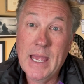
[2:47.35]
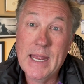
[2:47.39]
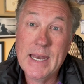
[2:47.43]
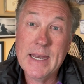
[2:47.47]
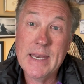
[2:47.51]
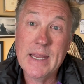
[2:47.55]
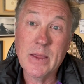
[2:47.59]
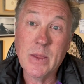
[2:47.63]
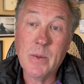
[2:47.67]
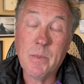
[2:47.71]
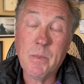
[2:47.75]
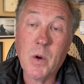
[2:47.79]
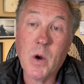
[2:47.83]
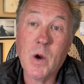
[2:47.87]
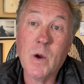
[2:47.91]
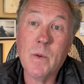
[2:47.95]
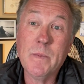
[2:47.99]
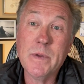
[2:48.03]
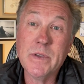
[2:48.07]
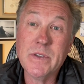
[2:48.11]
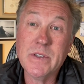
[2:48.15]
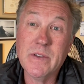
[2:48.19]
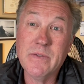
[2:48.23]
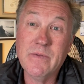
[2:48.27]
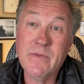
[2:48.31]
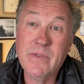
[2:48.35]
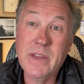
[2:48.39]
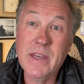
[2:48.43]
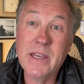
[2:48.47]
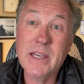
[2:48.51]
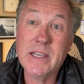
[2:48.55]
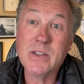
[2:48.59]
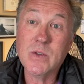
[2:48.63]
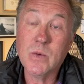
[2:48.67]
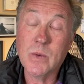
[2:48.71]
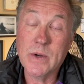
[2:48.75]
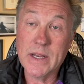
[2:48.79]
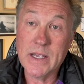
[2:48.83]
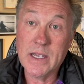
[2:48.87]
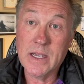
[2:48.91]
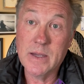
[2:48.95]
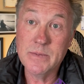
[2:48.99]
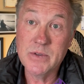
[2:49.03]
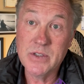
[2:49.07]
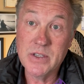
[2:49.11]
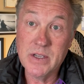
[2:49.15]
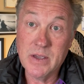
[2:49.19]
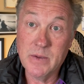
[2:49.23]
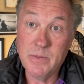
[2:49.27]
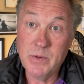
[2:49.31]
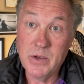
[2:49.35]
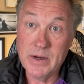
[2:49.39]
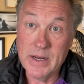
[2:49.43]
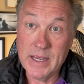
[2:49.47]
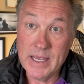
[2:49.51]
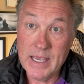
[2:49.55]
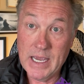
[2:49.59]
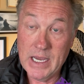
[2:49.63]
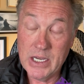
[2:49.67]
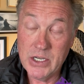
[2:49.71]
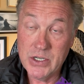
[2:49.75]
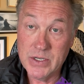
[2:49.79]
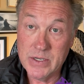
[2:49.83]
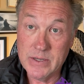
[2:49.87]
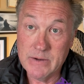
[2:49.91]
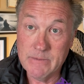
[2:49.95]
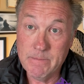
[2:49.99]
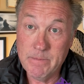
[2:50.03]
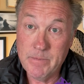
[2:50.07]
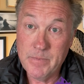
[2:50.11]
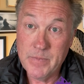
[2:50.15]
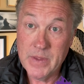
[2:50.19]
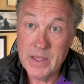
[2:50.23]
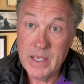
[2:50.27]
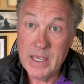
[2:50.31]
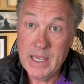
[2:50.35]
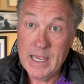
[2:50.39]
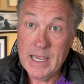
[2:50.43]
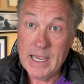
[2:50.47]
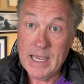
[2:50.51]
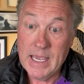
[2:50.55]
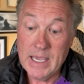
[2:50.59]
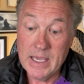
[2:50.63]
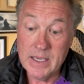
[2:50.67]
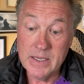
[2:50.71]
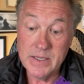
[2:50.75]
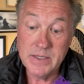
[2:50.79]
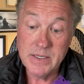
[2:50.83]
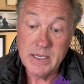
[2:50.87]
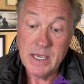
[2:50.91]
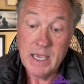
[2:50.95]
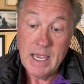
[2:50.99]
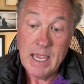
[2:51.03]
Now, the purpose of this when it comes to communication is